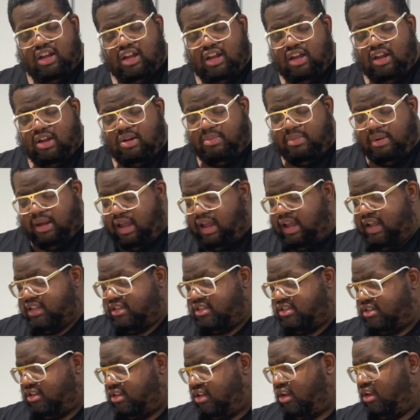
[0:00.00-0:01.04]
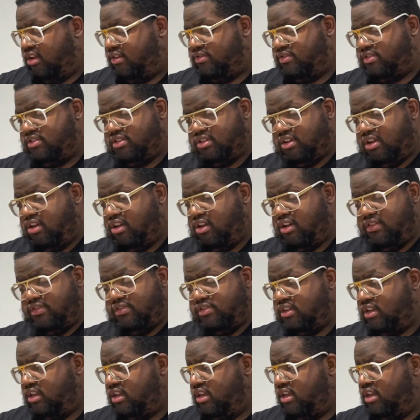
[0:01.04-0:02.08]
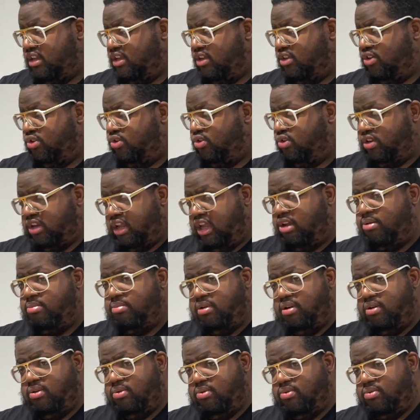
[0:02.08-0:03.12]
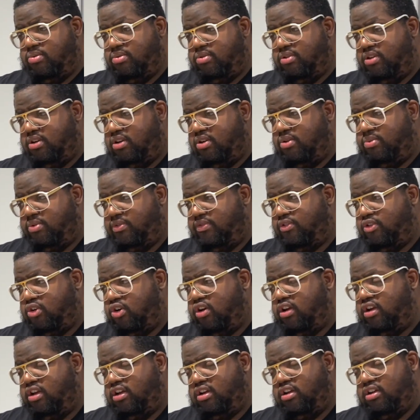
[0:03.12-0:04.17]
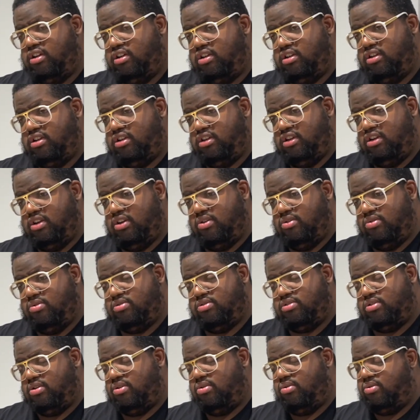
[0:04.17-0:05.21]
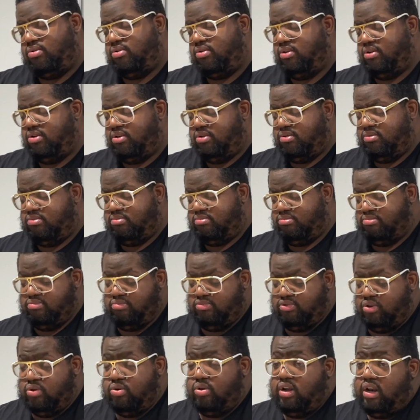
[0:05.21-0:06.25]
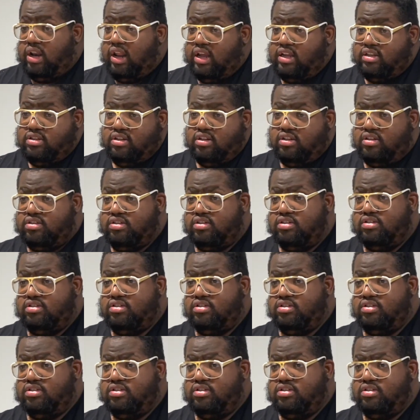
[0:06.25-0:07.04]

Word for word: hats, gloves, scarves. You name it, you know, we've got it, you know, so utilise us.